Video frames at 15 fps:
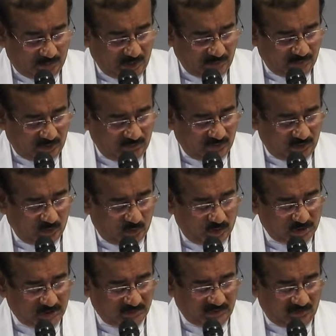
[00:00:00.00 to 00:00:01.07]
people will
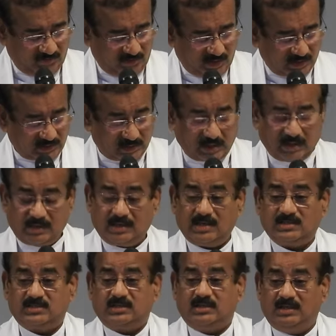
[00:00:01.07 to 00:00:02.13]
worship the Father
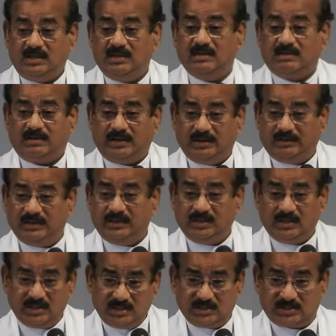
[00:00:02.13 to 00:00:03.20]
as He
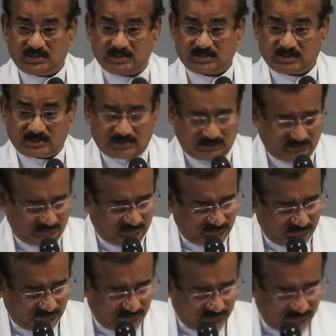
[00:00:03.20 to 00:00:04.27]
really is,
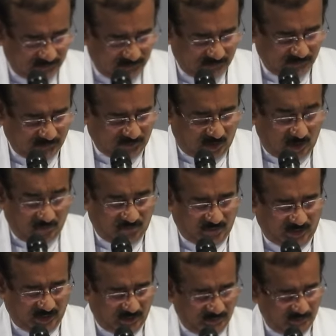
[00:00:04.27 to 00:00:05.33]

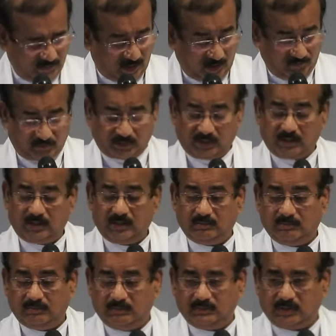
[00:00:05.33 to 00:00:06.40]
offering
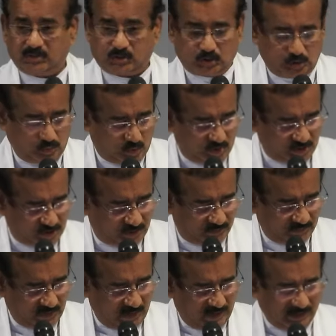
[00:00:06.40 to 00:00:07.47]
Him the true
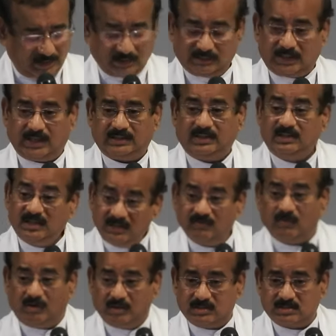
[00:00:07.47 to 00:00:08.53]
worship that
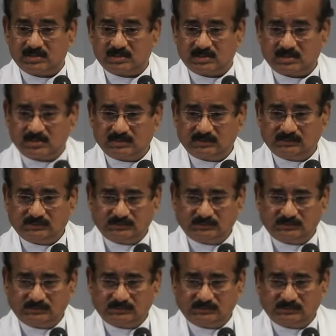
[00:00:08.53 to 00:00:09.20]
He wants.